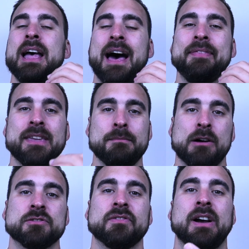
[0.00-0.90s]
and the
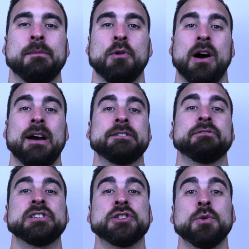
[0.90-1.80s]
amount of
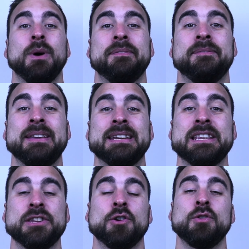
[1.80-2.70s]
carbohydrates you are
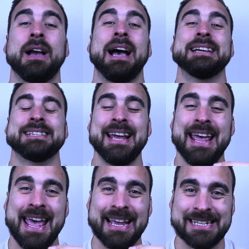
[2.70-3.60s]
feeding your cat,
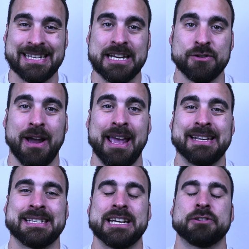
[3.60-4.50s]
etc.,
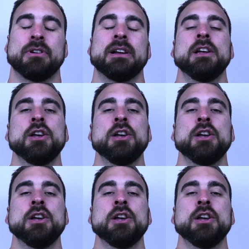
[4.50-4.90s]
etc.